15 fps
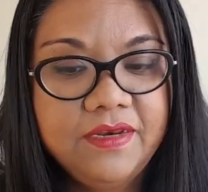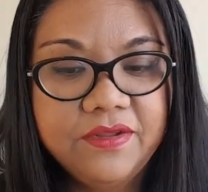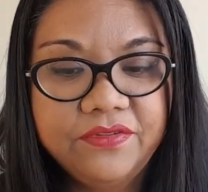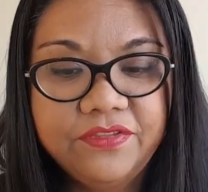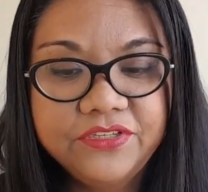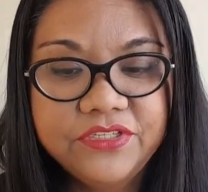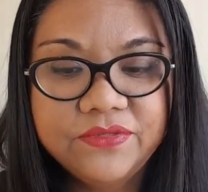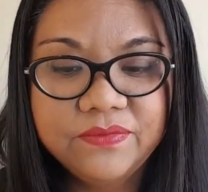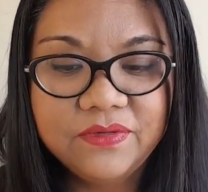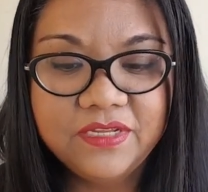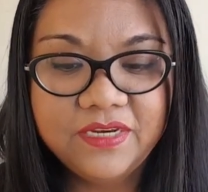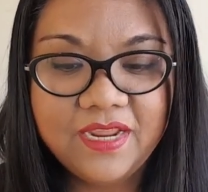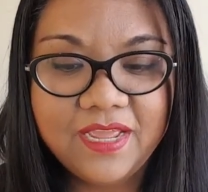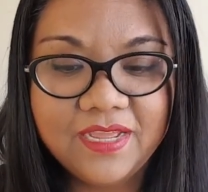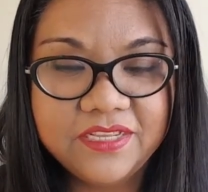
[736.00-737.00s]
Now this
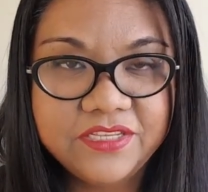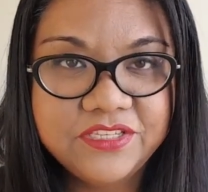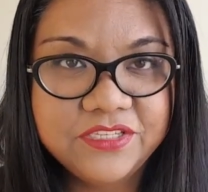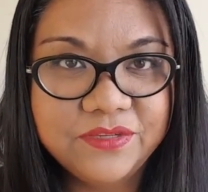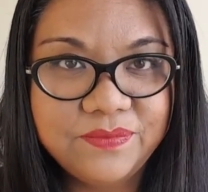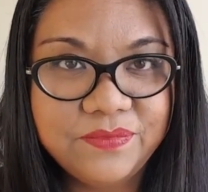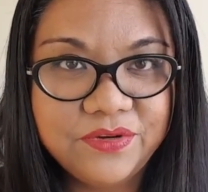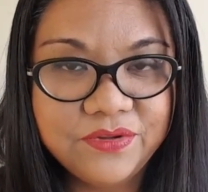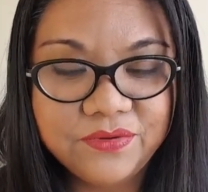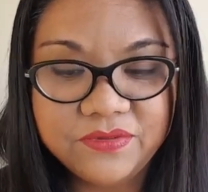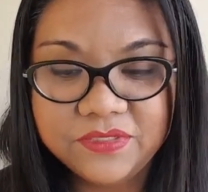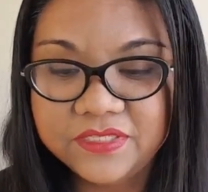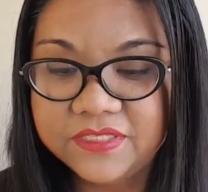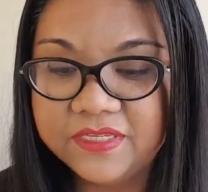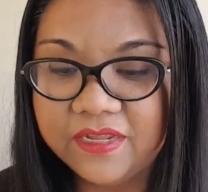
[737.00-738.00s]
one has some
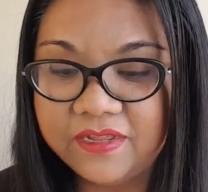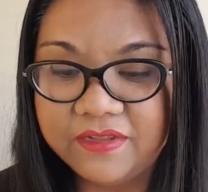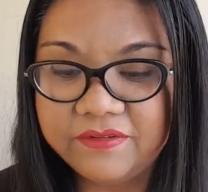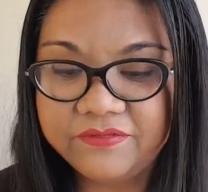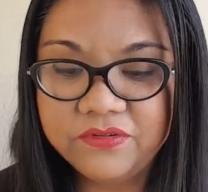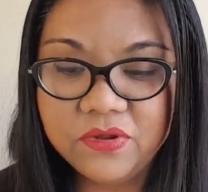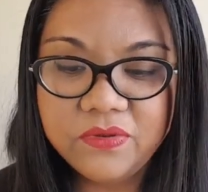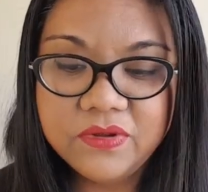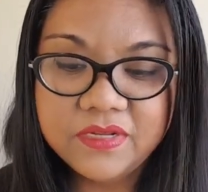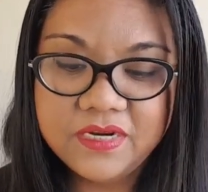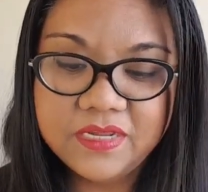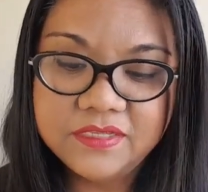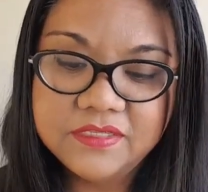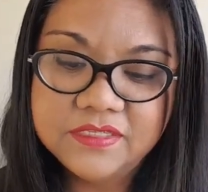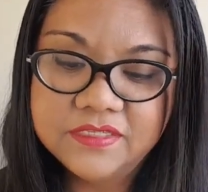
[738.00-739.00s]
notes of
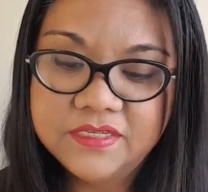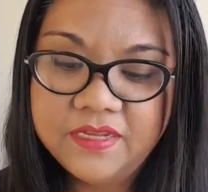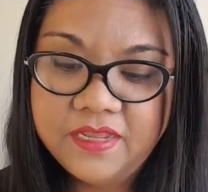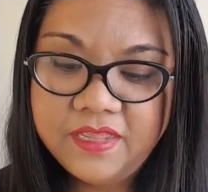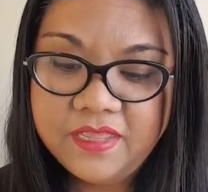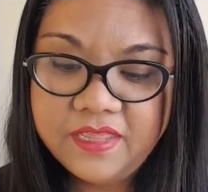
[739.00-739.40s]
coconut,